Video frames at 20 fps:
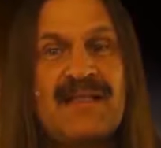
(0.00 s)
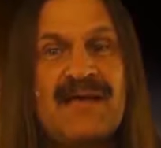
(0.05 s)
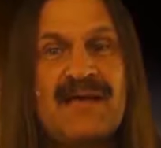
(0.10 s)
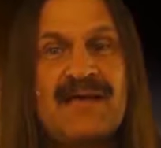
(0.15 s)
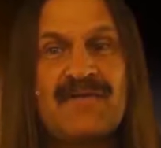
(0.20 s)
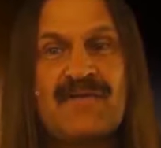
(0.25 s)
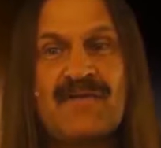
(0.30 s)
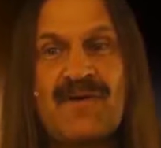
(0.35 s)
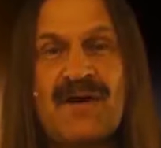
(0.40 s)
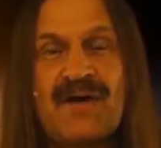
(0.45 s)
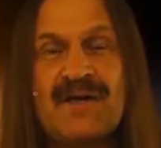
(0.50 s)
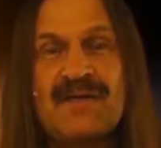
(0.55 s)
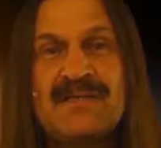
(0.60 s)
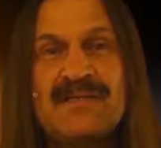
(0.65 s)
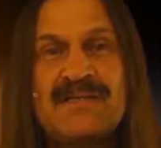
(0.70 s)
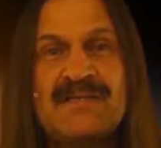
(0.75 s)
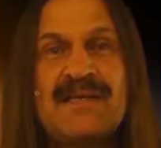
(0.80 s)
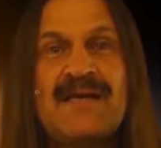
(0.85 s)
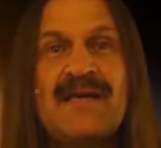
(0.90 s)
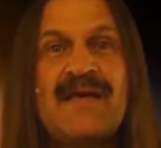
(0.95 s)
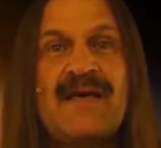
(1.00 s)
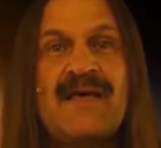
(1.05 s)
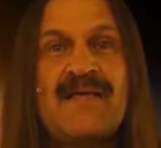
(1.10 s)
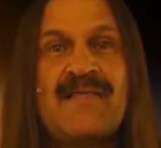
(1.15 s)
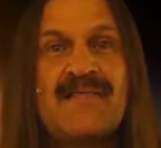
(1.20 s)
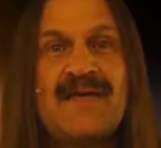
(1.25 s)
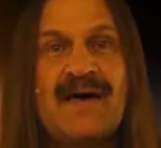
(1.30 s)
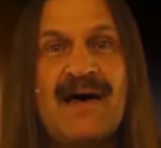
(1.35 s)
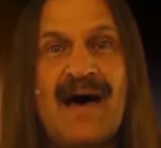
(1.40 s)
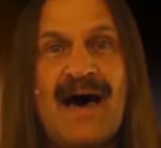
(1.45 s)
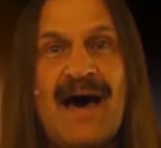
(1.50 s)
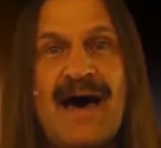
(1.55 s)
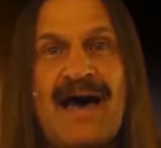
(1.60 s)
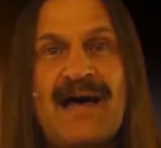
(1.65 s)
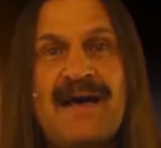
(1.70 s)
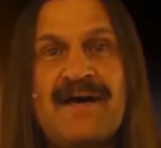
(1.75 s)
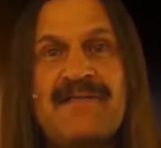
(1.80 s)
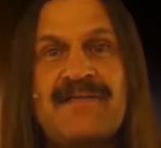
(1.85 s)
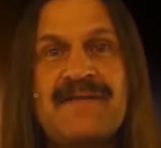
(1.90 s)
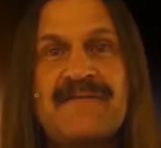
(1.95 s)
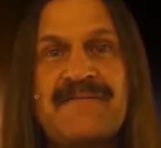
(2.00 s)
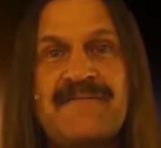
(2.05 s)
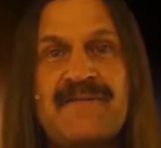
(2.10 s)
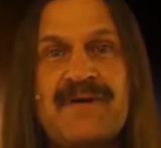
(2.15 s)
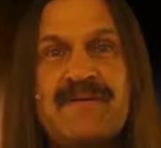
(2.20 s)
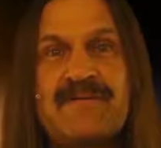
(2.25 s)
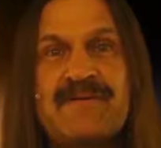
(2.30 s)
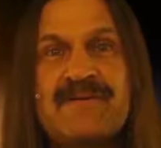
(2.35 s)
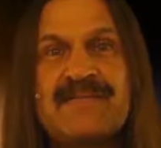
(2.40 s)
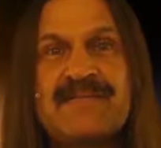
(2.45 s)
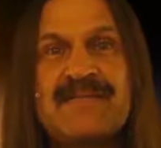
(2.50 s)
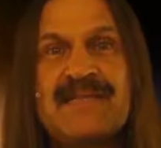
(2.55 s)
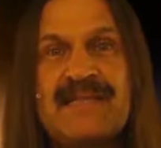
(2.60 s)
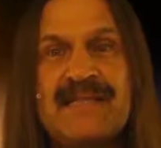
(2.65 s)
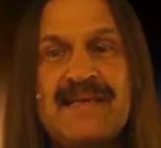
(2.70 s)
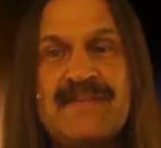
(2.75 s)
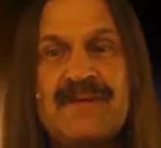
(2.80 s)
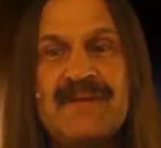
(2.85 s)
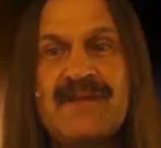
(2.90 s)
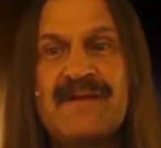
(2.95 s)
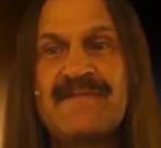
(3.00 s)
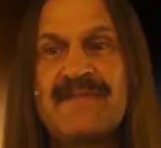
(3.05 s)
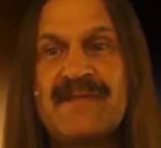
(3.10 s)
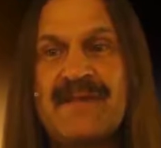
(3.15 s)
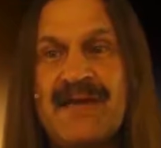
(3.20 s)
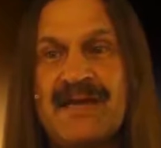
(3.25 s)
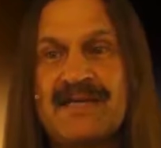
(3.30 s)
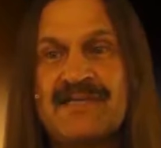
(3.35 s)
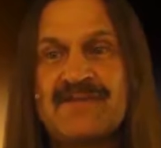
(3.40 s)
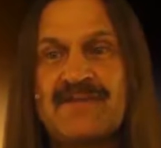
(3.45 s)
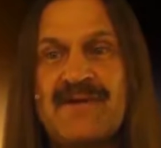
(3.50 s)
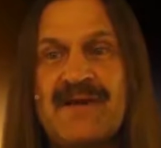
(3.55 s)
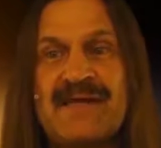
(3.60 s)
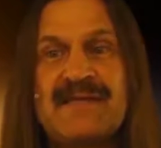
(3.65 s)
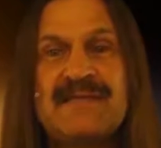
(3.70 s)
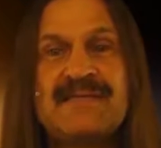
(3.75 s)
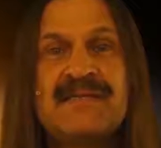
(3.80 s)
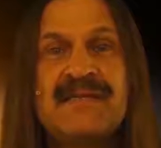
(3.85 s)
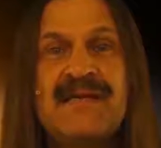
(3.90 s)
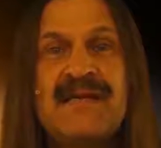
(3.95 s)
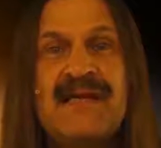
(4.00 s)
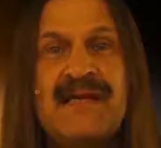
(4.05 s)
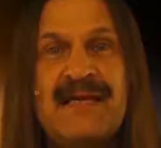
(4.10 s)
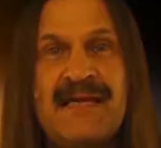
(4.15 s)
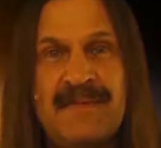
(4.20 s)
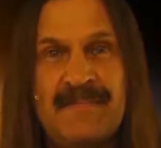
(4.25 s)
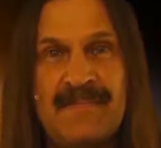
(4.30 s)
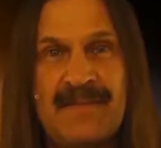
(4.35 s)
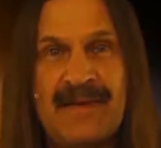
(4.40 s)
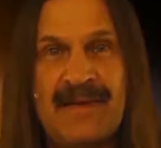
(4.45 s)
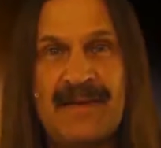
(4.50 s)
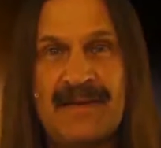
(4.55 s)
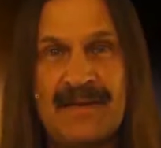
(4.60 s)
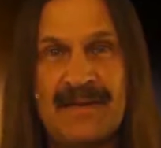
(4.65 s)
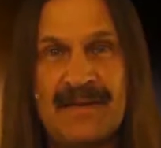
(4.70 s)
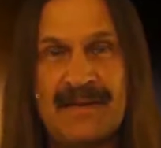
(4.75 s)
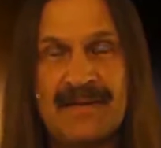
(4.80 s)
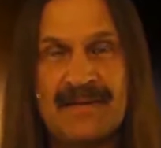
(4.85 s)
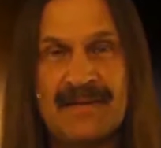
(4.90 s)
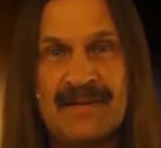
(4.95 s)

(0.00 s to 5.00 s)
electrons, the higher the frequency limit of the X-rays emitted.